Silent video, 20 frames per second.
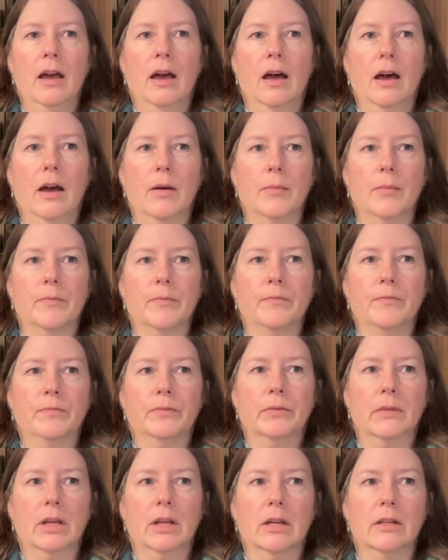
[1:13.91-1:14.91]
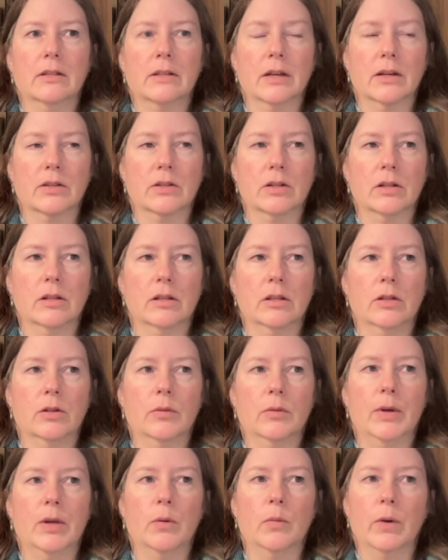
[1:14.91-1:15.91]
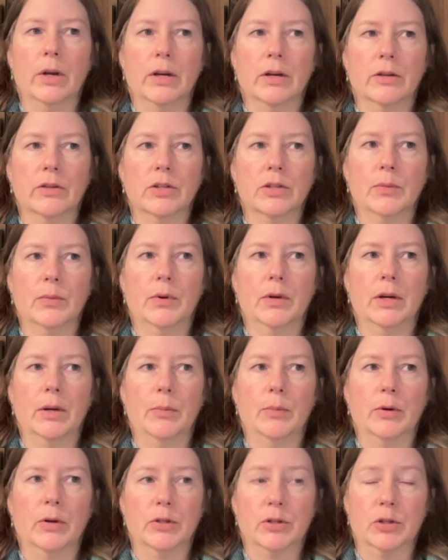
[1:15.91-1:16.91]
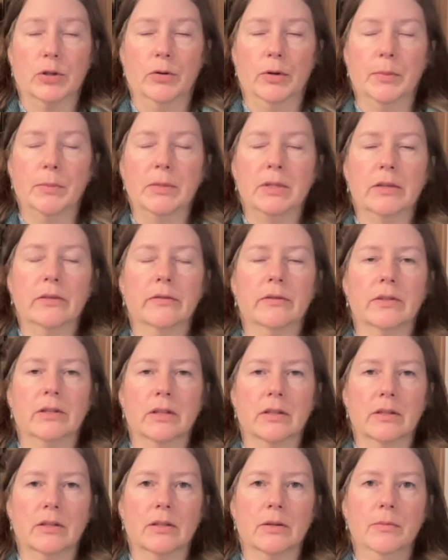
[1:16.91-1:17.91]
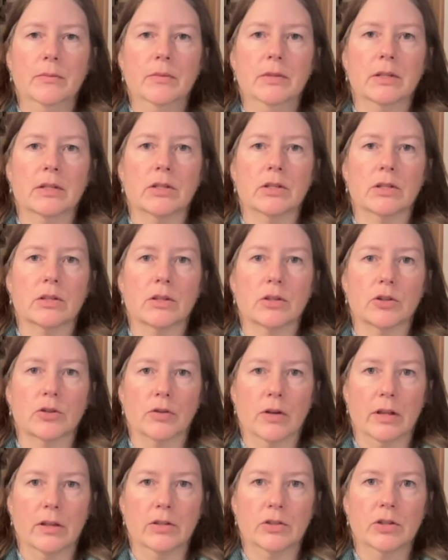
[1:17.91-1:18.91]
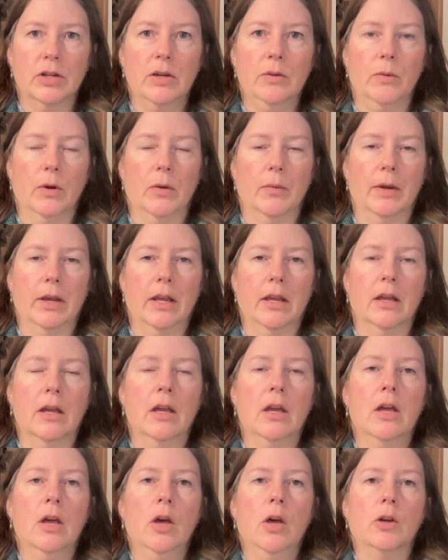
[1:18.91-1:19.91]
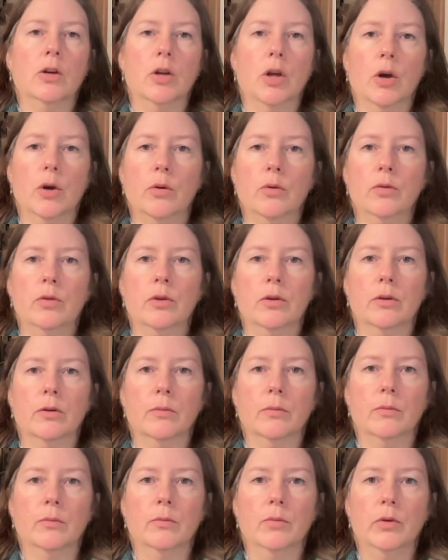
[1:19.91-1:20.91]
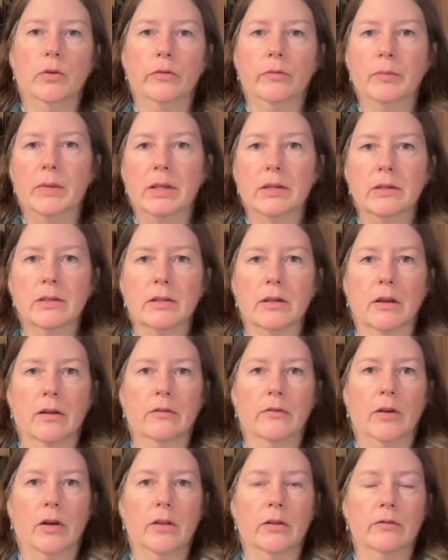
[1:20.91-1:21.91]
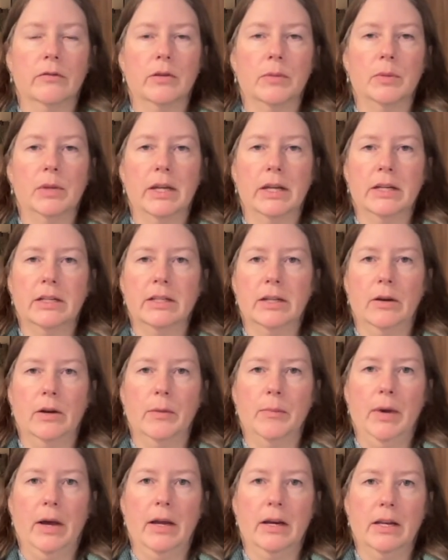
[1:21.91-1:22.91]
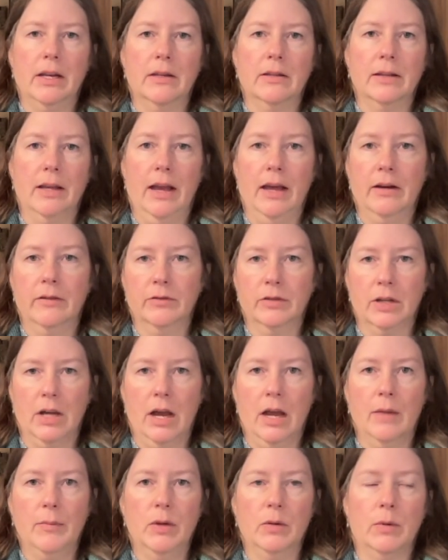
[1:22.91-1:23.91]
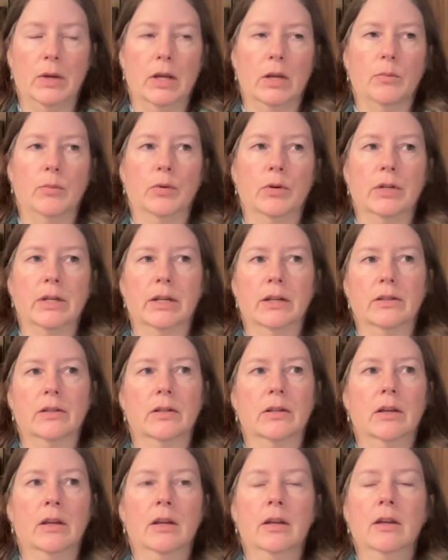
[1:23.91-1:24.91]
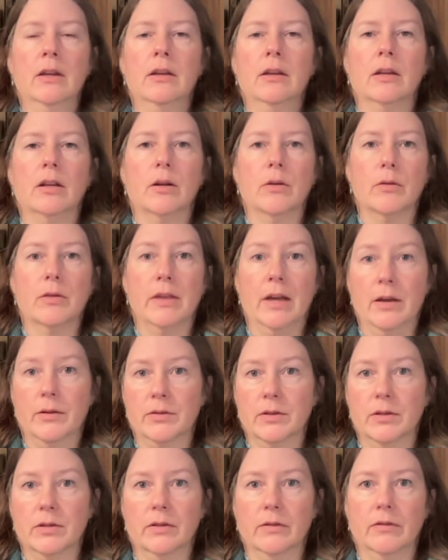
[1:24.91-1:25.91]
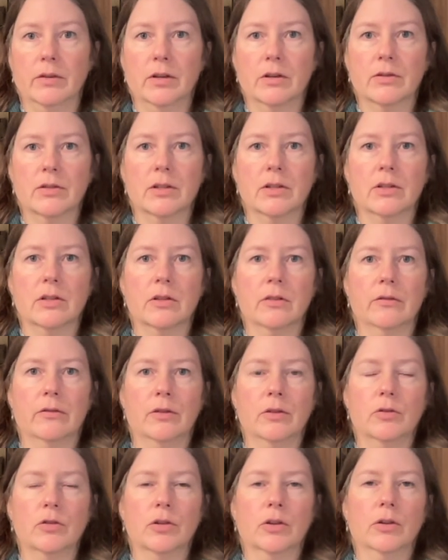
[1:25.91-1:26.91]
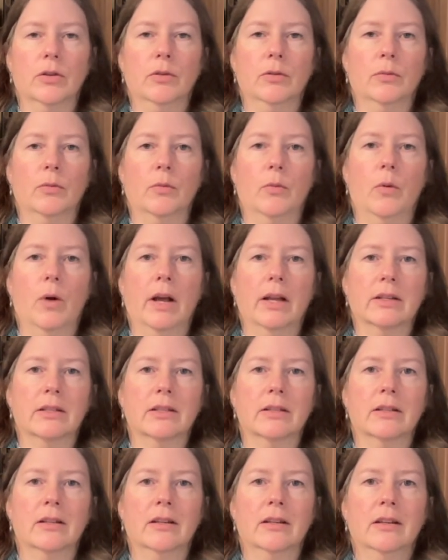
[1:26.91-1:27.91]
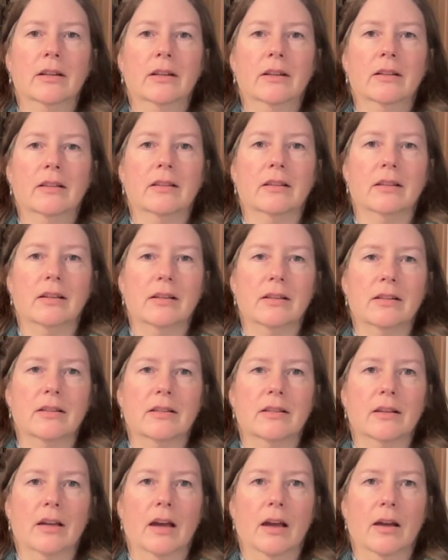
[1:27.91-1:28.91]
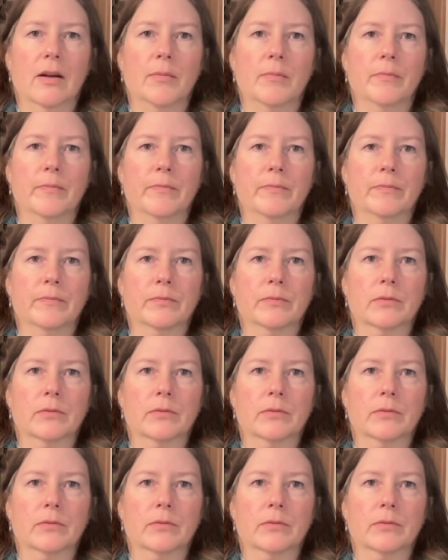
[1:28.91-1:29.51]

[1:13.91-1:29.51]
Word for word: um, it's actually a little bit weird to put a prescriptive system such as astrology, where we know the movements of all of the planetary bodies ahead of time and we can predict, you know, thousands of years into the future what these, um,